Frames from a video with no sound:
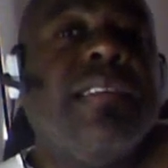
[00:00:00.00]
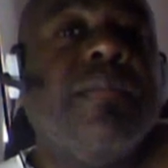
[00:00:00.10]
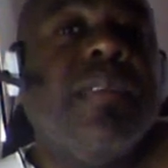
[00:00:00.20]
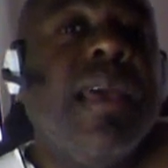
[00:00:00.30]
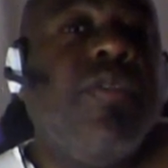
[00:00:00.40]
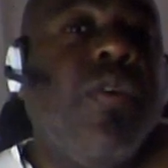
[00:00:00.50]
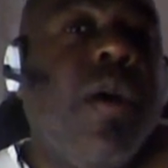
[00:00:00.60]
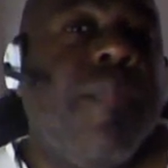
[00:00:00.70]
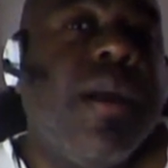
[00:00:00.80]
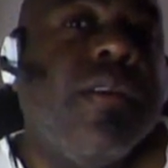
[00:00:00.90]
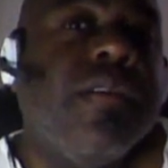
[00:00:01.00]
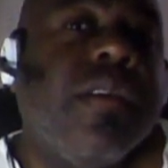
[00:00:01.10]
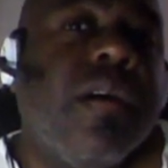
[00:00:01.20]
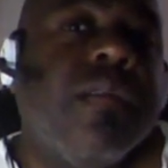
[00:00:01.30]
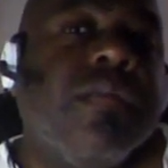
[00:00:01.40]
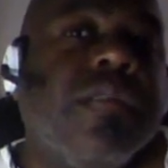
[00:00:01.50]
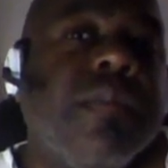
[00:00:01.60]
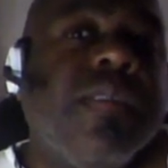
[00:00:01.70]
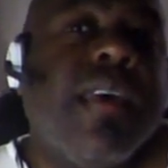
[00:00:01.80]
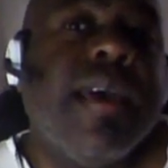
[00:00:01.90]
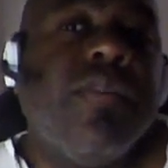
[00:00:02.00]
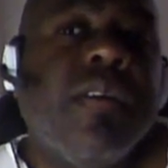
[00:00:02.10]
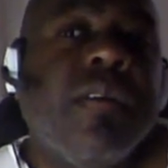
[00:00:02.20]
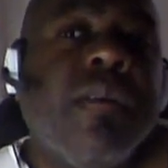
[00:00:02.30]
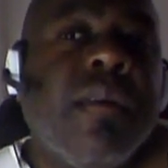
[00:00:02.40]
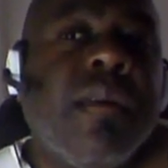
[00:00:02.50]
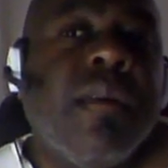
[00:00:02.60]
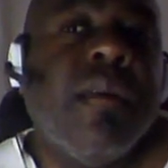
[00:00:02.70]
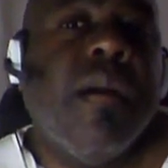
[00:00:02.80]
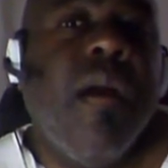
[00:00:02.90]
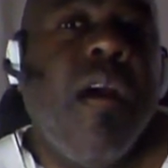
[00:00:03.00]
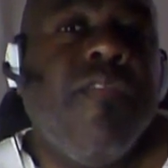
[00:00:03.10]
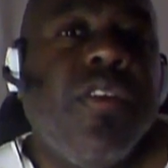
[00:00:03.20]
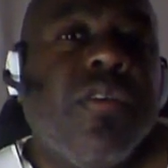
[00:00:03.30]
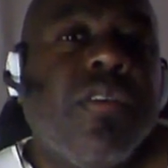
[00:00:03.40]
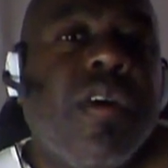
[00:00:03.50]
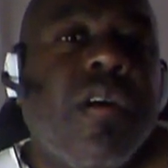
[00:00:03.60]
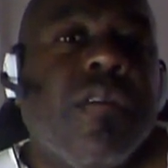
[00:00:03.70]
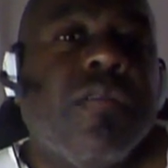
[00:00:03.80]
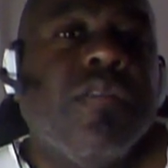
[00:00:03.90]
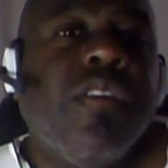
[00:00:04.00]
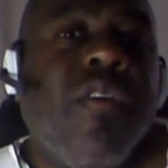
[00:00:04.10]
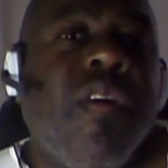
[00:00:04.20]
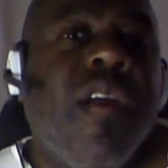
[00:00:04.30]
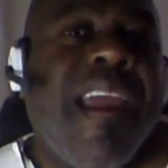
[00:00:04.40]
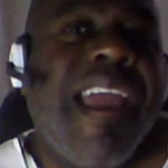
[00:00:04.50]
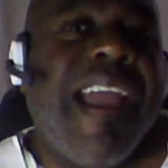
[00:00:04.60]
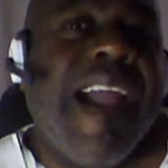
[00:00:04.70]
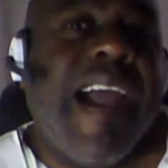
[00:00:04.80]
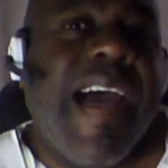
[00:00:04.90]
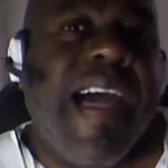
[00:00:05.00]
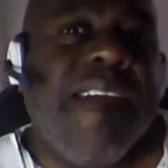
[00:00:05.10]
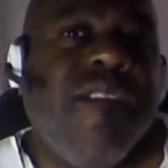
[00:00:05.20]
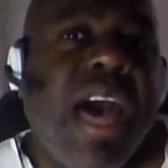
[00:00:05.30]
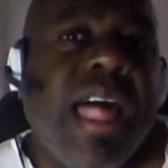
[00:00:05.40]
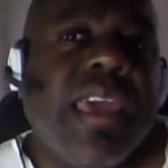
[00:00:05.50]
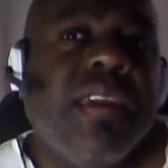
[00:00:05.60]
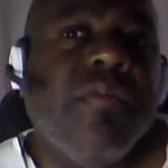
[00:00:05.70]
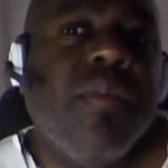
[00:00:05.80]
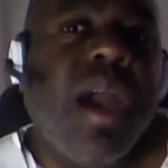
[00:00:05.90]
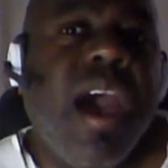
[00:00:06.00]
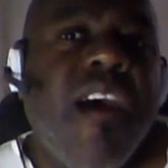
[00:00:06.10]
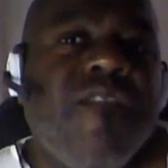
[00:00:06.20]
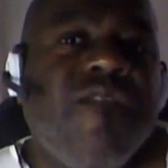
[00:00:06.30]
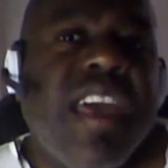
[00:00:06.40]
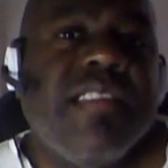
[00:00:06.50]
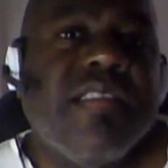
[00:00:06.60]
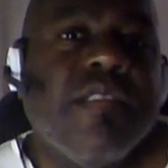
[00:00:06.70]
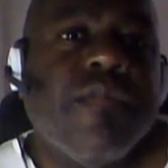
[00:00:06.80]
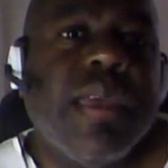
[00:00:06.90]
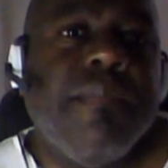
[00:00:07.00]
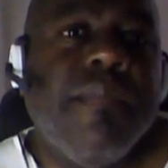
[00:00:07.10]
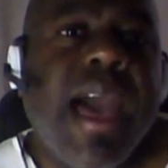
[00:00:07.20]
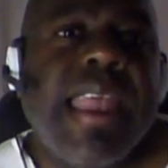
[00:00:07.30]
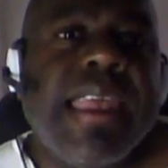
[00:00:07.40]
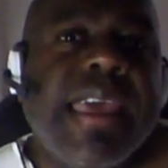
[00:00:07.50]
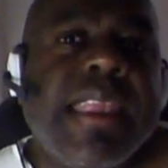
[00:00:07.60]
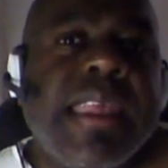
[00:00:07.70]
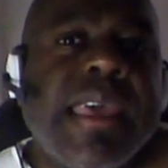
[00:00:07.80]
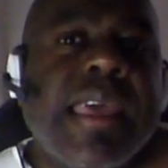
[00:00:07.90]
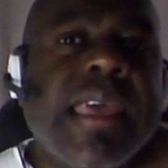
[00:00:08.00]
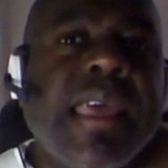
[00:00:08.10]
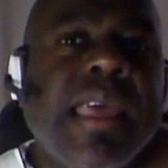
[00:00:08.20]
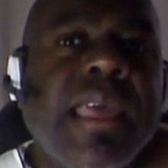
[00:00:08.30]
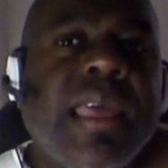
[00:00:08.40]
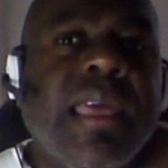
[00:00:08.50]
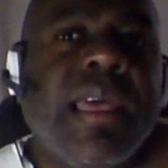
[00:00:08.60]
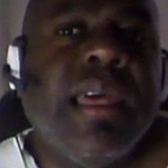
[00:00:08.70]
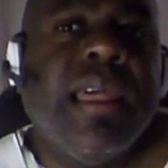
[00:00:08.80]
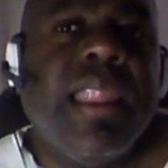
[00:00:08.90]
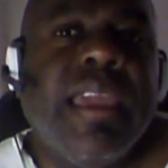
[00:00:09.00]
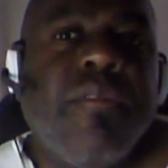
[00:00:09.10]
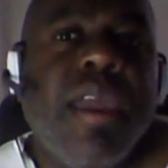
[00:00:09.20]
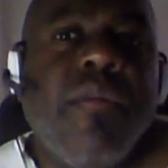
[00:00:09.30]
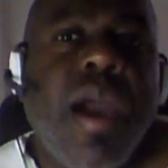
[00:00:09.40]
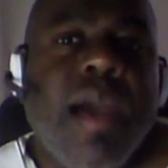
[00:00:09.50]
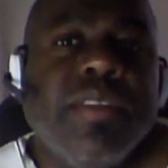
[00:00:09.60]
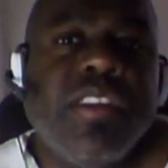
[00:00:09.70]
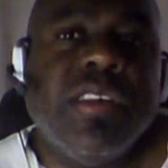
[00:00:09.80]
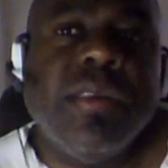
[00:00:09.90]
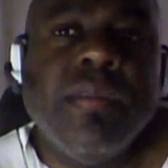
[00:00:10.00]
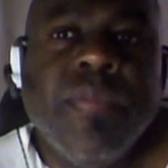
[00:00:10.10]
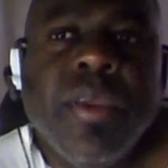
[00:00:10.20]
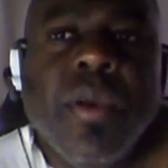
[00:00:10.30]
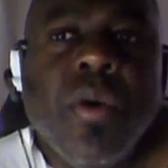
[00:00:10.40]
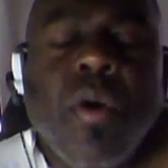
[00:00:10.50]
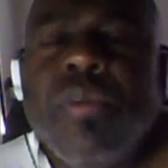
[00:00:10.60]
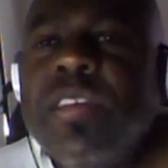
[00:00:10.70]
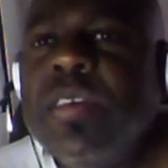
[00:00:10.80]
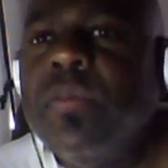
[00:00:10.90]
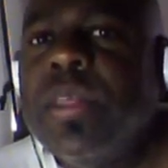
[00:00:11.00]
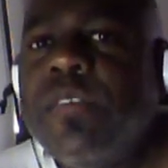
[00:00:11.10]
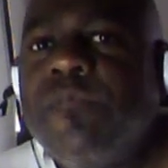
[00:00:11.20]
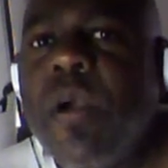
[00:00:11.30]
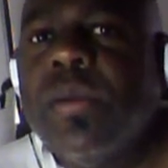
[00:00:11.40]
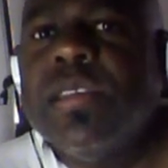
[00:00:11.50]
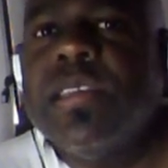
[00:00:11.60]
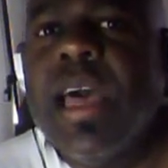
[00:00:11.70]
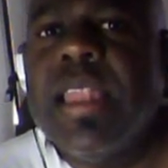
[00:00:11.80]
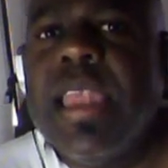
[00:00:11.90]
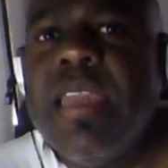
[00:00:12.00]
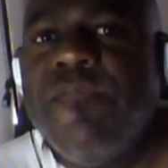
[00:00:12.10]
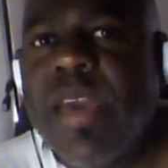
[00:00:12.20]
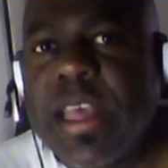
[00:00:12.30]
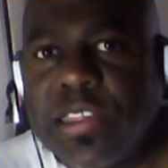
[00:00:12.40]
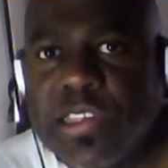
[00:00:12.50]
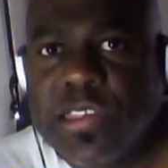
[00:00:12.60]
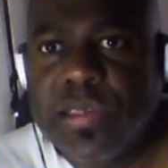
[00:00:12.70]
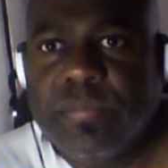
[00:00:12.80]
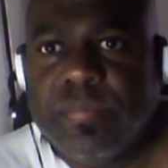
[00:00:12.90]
Sometimes you're up on your toes, sometimes you're off your toes, you're high volume, offensively minded like Ray Robinson, or is it with a focus on defense?